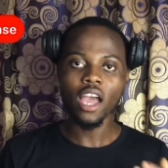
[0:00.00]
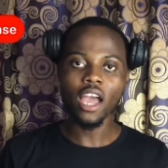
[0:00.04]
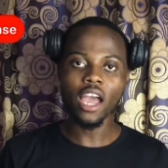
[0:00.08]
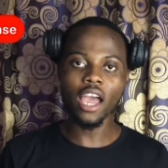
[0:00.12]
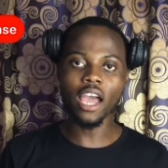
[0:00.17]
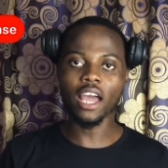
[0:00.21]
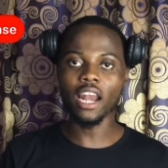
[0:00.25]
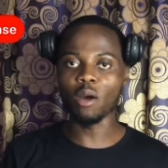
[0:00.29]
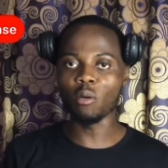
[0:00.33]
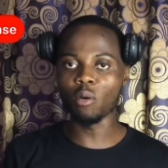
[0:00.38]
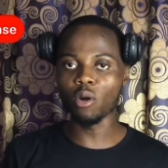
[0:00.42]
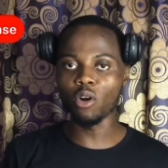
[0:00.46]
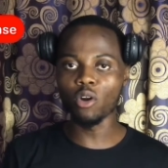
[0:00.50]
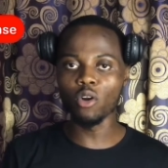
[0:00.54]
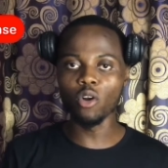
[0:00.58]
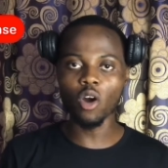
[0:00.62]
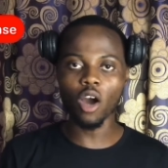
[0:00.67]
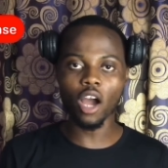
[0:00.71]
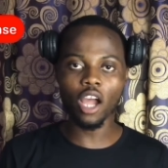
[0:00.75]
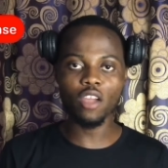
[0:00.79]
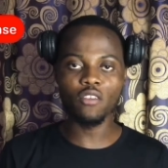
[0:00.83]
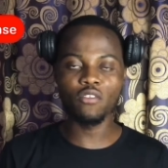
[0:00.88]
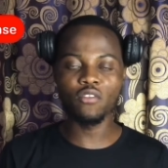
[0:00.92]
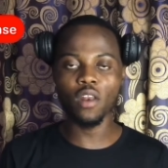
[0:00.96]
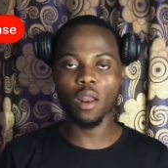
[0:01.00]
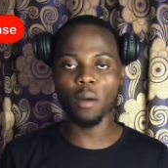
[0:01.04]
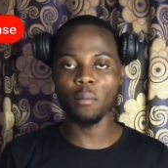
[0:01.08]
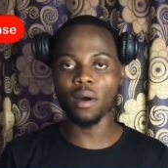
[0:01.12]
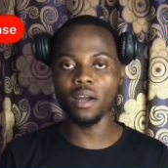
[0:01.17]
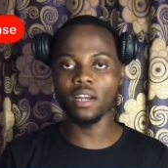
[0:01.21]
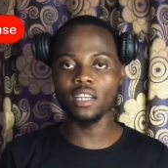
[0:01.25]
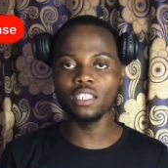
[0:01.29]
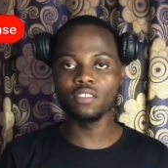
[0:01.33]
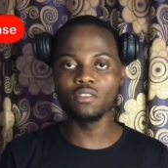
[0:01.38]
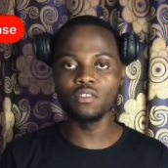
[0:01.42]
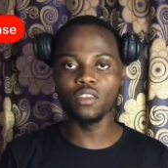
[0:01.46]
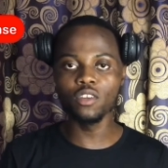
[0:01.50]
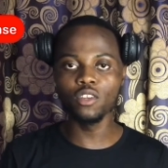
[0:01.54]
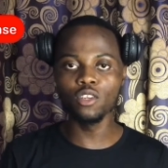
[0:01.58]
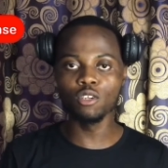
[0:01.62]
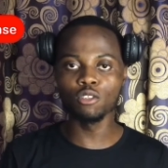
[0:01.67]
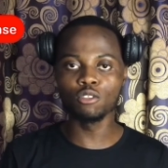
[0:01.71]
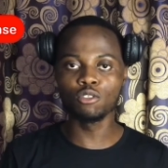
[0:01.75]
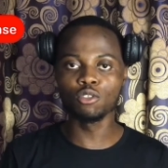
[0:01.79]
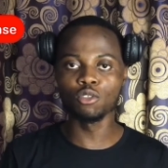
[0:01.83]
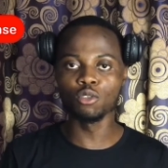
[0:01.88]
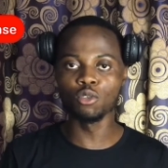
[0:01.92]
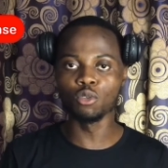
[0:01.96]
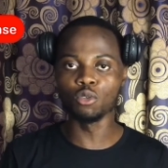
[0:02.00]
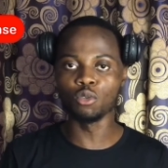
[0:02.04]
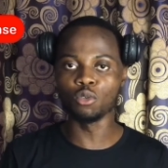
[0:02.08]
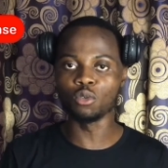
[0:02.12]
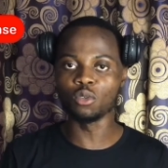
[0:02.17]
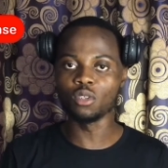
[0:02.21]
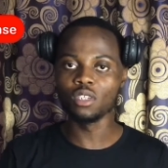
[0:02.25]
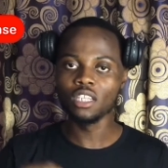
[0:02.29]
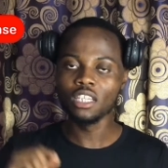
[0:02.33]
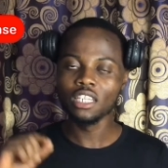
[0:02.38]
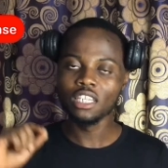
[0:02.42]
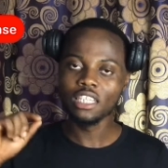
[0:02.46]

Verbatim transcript: And I want to know how you feel about this video too.